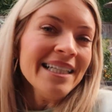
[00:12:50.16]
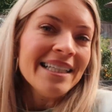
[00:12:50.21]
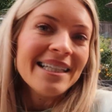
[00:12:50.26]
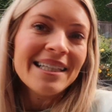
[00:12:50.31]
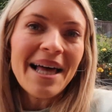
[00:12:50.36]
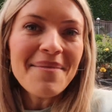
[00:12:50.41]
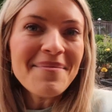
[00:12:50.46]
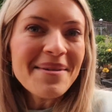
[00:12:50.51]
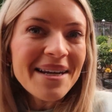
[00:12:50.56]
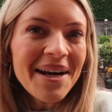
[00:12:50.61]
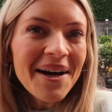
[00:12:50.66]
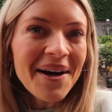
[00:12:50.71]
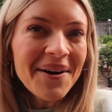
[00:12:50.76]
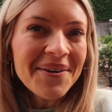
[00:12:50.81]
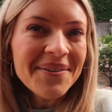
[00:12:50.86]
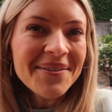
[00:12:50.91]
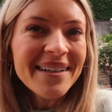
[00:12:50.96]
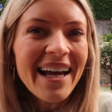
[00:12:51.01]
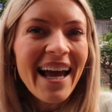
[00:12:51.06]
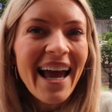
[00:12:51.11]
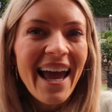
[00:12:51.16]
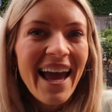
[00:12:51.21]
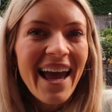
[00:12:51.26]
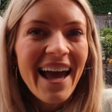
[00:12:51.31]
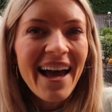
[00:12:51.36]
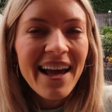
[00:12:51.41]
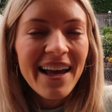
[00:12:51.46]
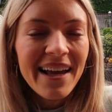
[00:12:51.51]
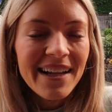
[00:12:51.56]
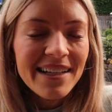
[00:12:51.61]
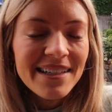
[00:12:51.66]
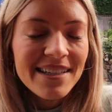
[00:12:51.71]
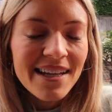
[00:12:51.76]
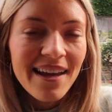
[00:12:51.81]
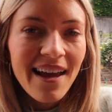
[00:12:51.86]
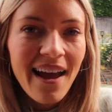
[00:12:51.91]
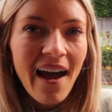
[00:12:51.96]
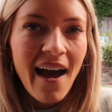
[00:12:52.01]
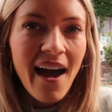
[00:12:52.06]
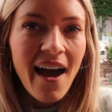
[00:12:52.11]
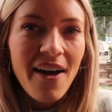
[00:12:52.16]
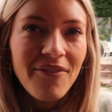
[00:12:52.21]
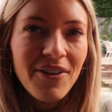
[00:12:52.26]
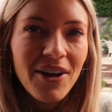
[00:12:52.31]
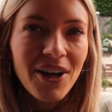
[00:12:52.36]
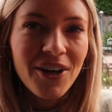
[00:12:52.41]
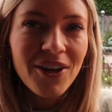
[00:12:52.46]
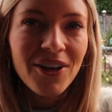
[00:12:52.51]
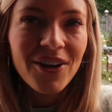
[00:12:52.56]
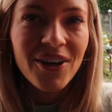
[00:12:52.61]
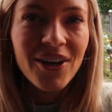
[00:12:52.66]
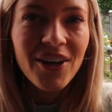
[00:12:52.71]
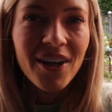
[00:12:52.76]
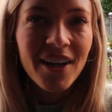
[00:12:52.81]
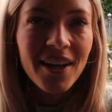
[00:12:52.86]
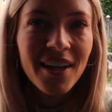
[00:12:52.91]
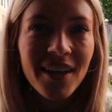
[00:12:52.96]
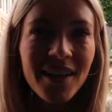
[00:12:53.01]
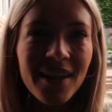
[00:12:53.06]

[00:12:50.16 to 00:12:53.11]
let me know, and have a good